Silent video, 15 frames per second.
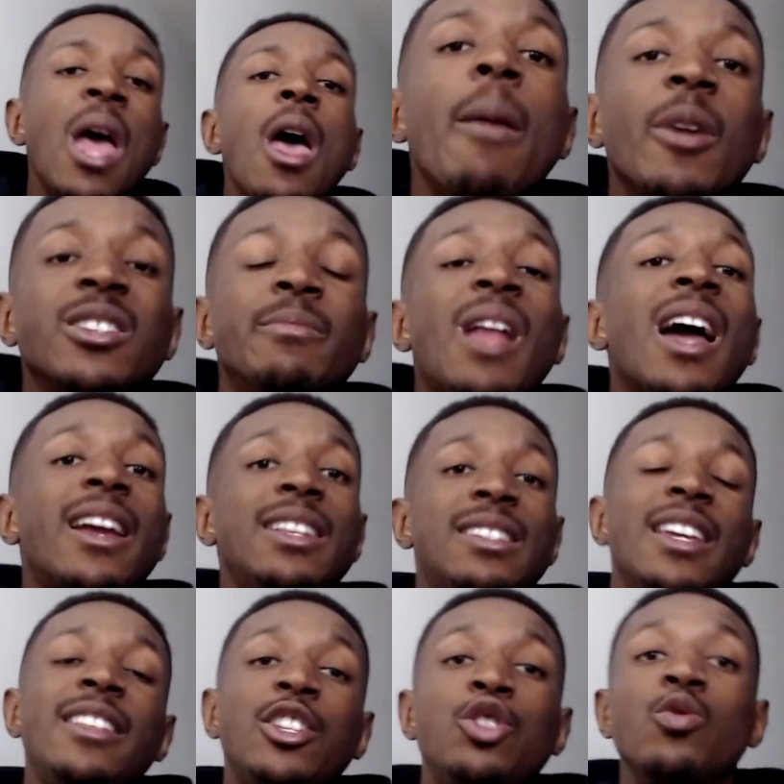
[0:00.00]
Because I'm not going to
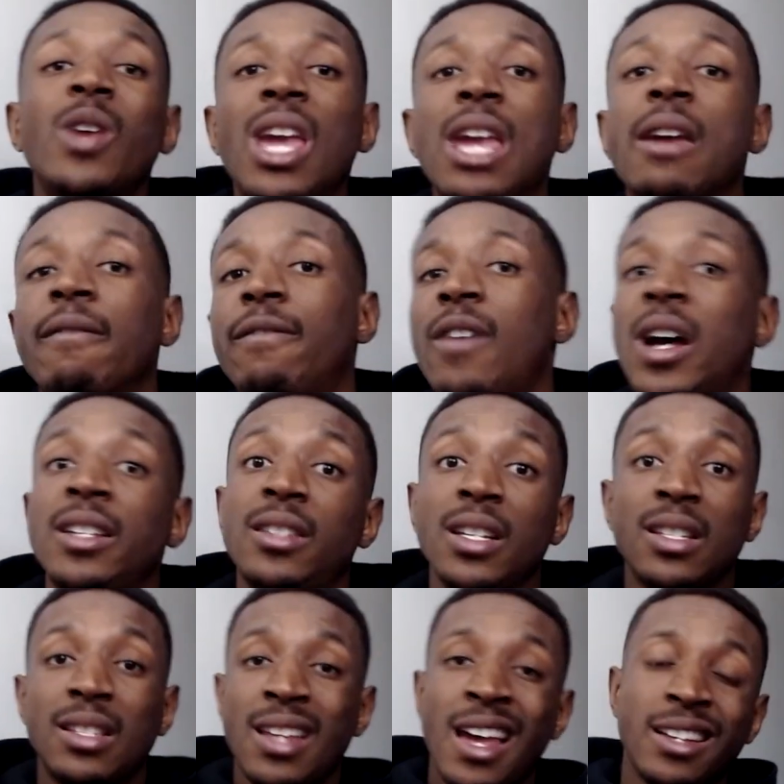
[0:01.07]
say that you can't find
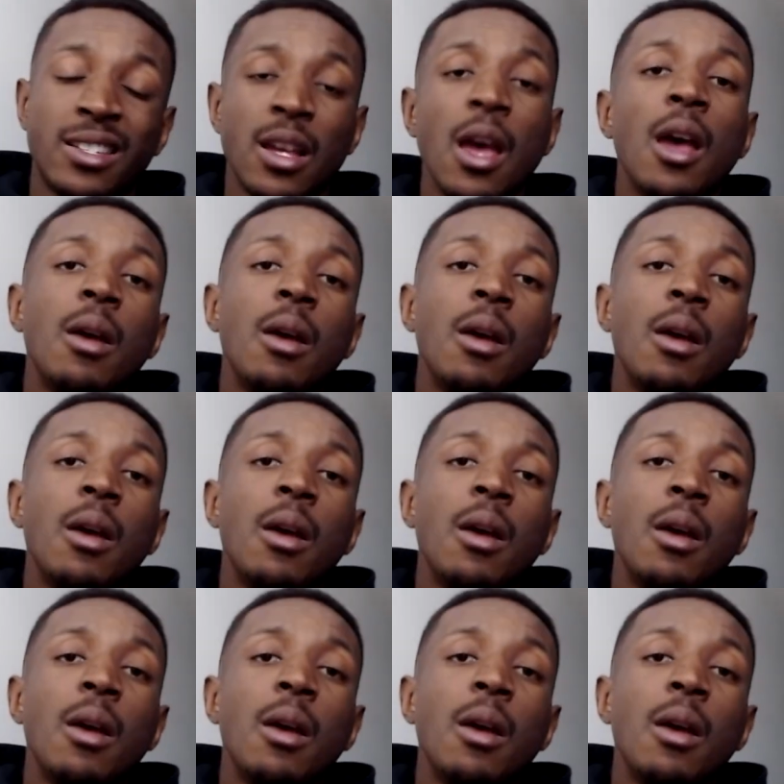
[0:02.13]
success